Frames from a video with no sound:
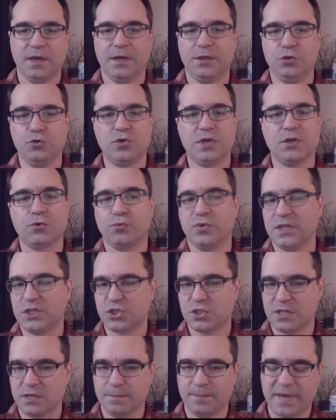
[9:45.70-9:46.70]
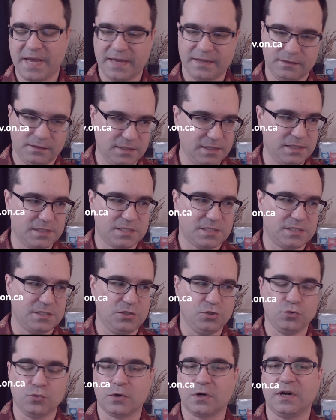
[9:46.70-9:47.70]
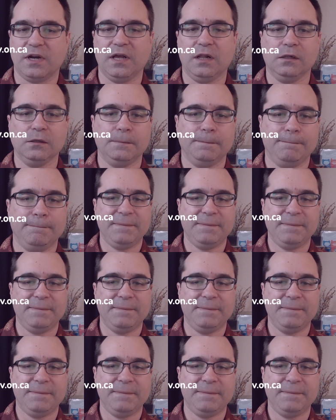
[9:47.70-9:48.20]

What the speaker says: You can reach them at this URL,